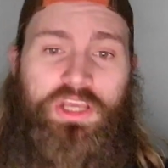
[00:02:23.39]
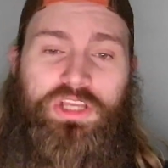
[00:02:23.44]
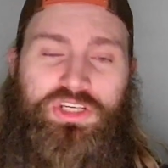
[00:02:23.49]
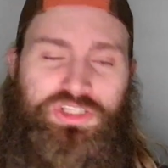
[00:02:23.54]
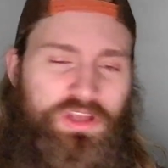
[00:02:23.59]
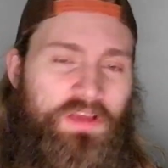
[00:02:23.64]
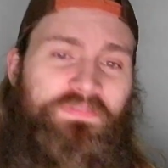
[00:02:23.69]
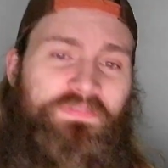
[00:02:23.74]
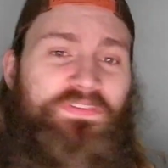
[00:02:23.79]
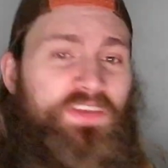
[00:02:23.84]

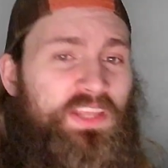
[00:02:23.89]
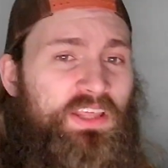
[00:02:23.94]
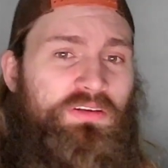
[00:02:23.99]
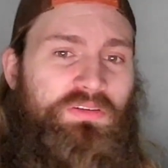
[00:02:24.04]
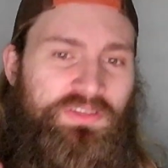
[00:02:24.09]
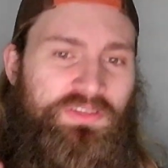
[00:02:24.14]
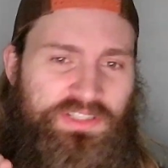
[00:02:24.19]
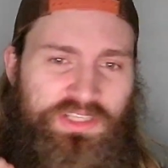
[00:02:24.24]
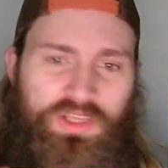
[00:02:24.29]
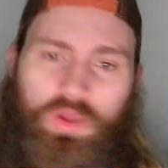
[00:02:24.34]
Jeff
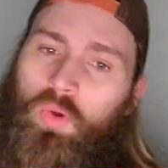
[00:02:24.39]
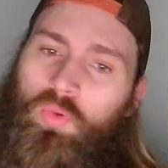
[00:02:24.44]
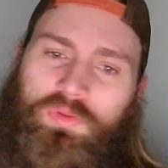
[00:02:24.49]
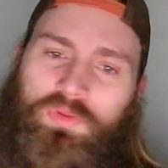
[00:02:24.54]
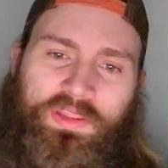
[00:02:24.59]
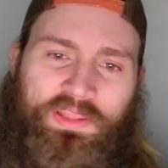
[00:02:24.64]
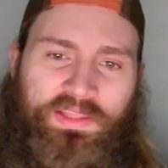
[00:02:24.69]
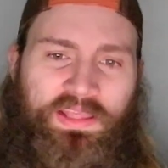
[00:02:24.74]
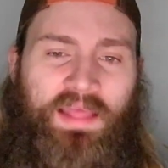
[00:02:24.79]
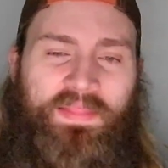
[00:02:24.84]
Neal is the
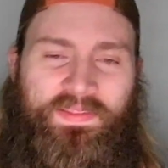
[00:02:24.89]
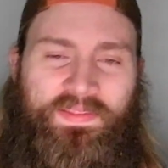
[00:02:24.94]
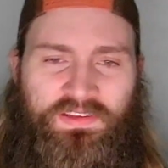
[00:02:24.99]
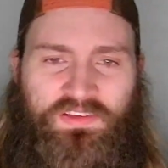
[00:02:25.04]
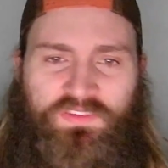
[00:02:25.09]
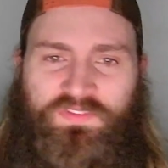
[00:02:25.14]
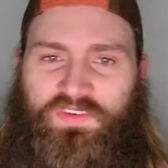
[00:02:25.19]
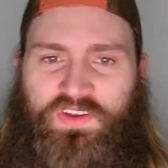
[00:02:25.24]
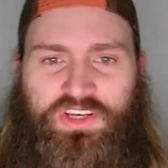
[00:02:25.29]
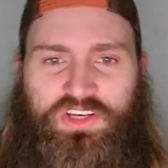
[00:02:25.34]
only guy that
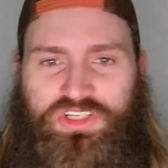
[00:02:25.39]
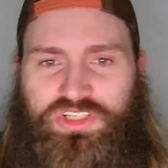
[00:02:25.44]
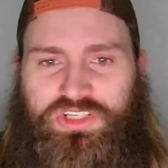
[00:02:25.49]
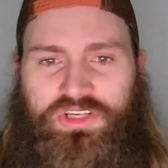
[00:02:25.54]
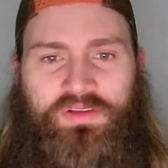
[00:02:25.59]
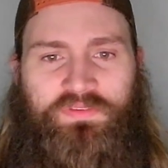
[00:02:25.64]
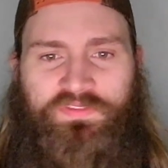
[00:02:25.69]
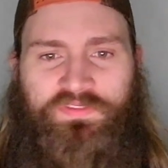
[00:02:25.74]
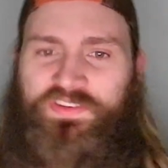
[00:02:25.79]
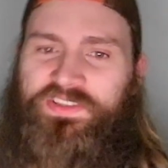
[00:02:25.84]
has finished
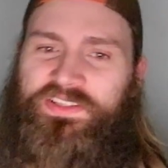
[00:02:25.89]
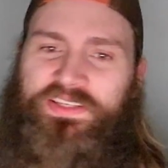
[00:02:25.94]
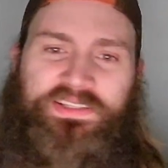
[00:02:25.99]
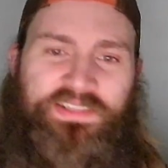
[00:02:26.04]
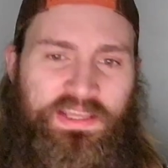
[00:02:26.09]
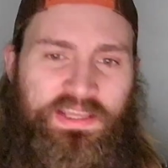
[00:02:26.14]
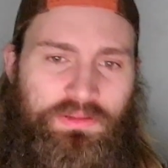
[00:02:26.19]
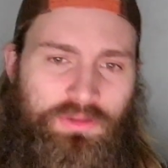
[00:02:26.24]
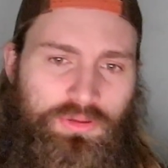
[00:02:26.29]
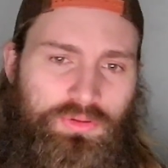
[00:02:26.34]

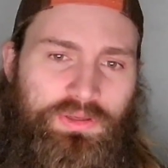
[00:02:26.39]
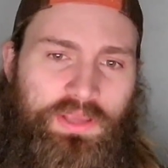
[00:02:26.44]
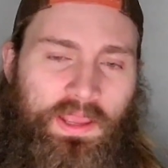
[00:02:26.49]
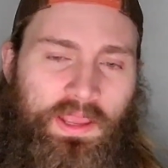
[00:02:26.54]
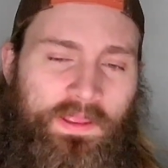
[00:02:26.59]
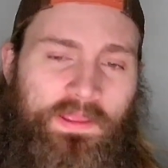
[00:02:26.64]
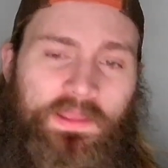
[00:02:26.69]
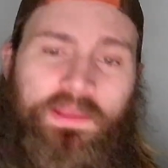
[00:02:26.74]
Vicente Luque.